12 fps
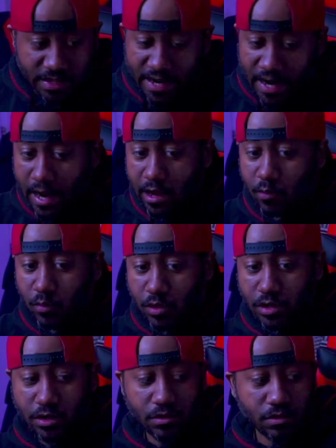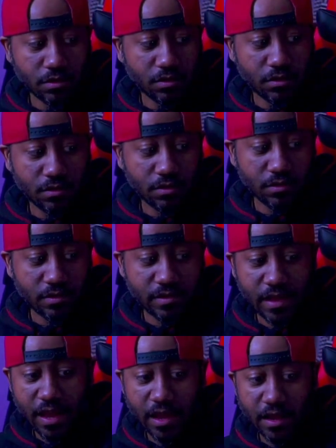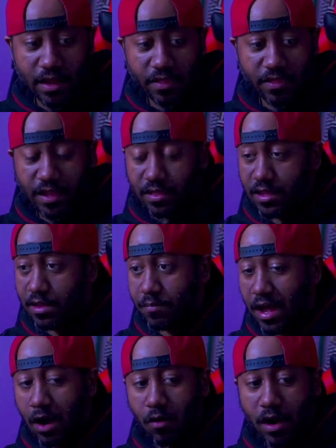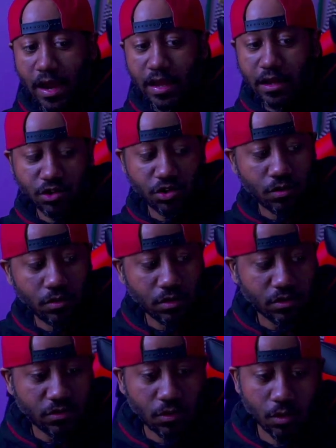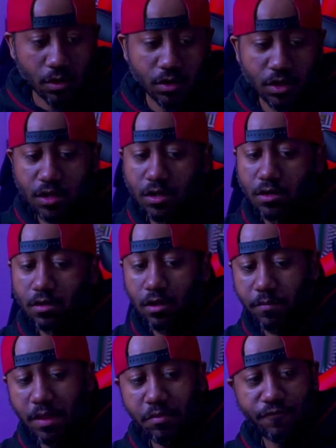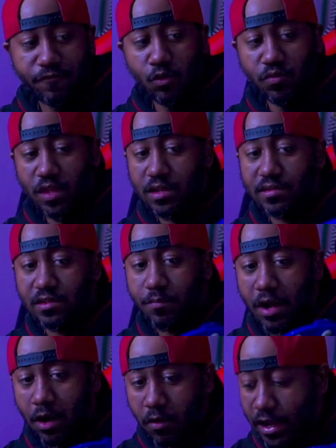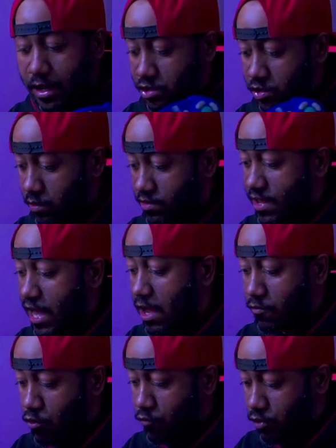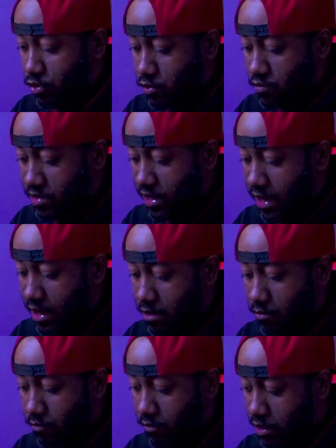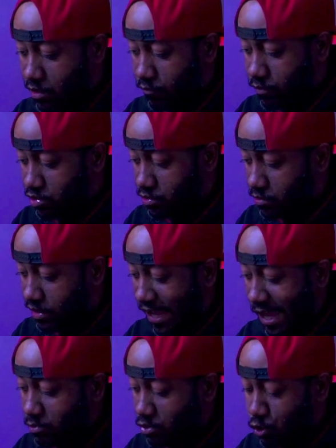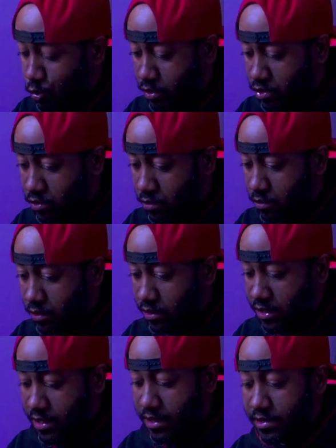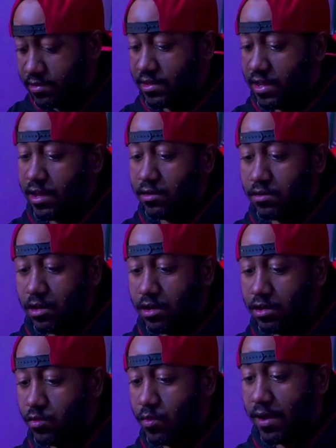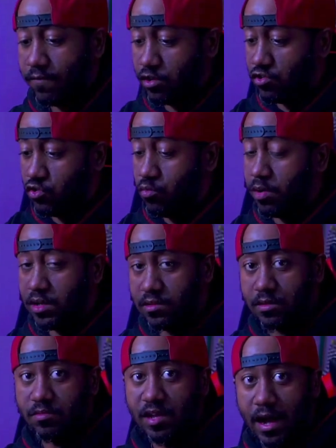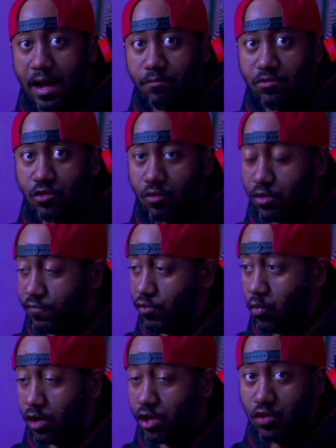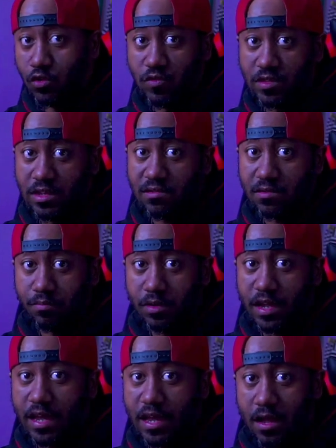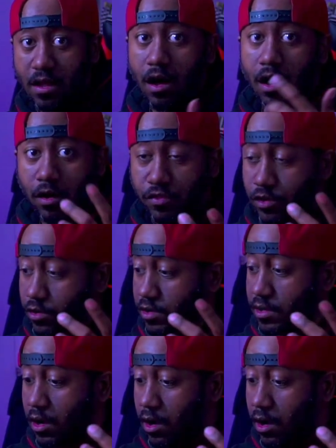that I would say that the PowerA controllers, or maybe a few things that the PowerA controllers have over using an original GameCube controller, is that you have the two buttons up top. So if you want to use these to play other